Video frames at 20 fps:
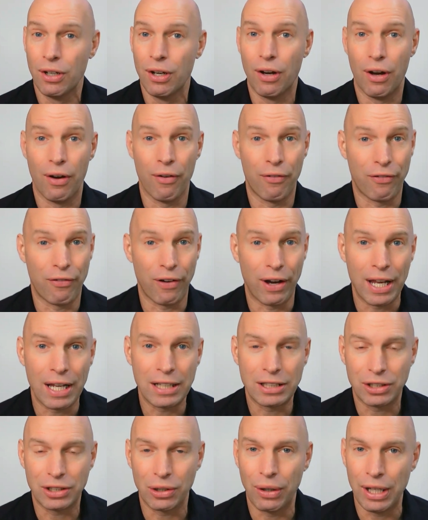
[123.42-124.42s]

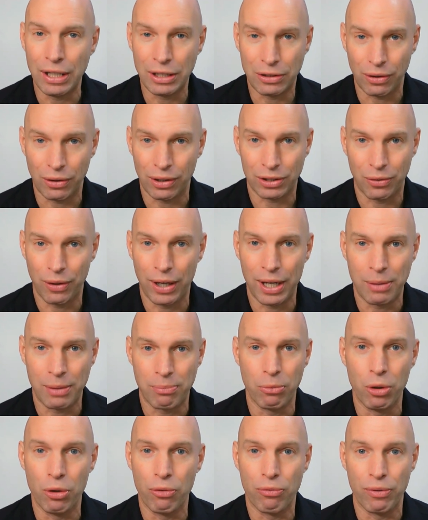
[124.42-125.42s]
financial interest rate
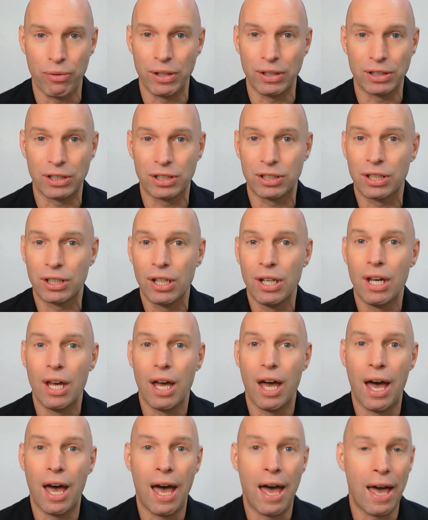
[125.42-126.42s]
movements,
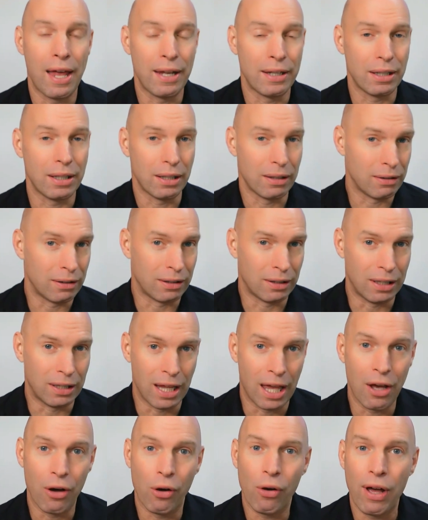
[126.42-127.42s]
and
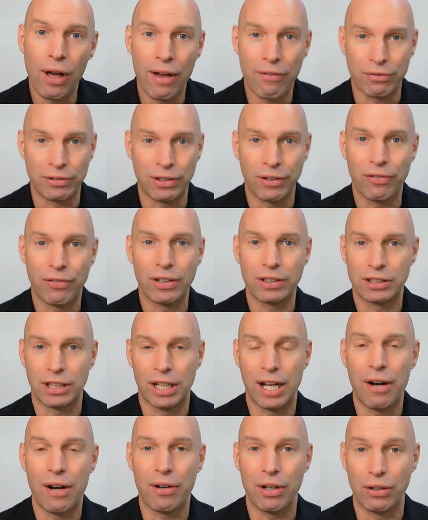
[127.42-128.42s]
they all have different
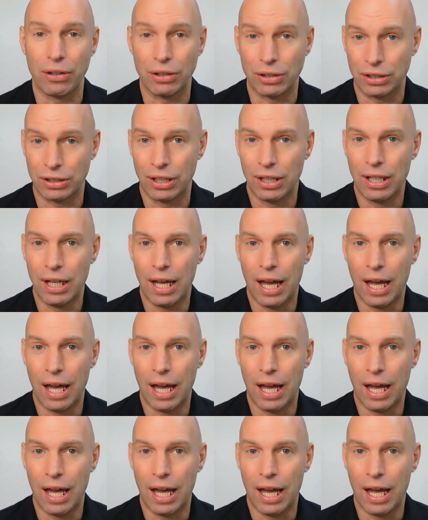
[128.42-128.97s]
scenarios.